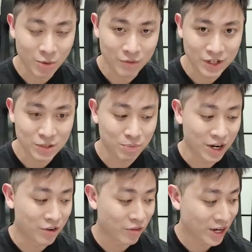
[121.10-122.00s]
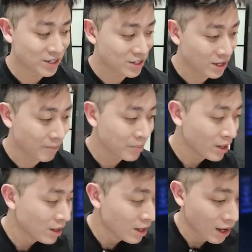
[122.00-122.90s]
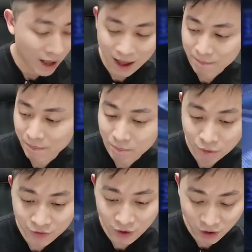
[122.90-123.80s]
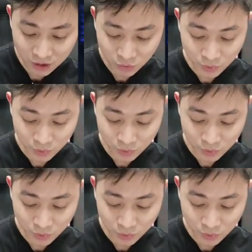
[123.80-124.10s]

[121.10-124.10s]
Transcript: with this brand right here. Moving on,